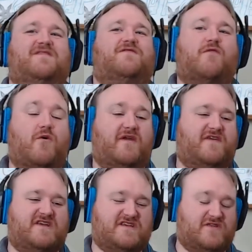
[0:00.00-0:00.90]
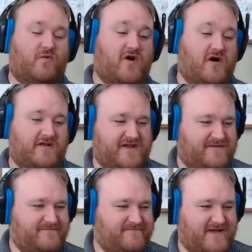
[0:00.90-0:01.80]
throwing things at the wall
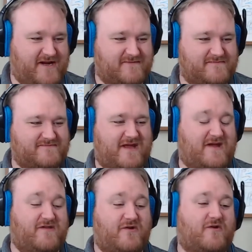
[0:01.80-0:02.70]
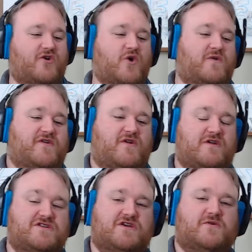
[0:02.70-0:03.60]
and, you either go with it
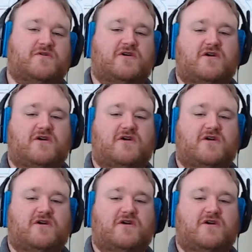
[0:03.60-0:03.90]
or you don't.